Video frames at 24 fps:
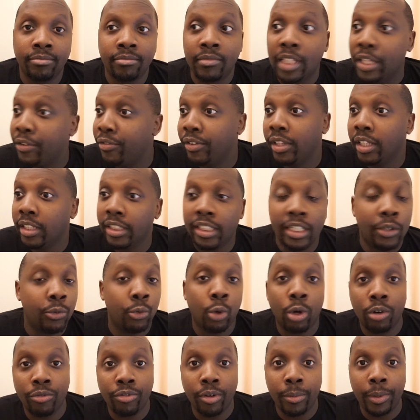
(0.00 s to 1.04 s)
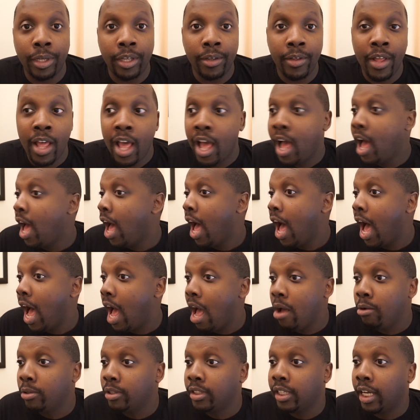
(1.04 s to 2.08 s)
The villain didn't work for me.
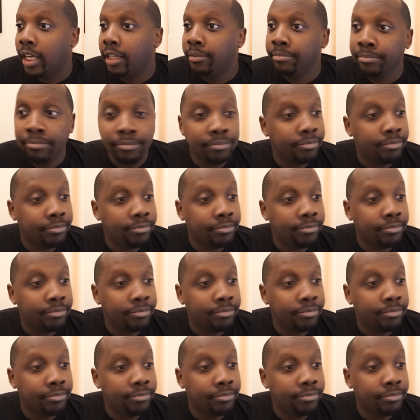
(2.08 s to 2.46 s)
I was like,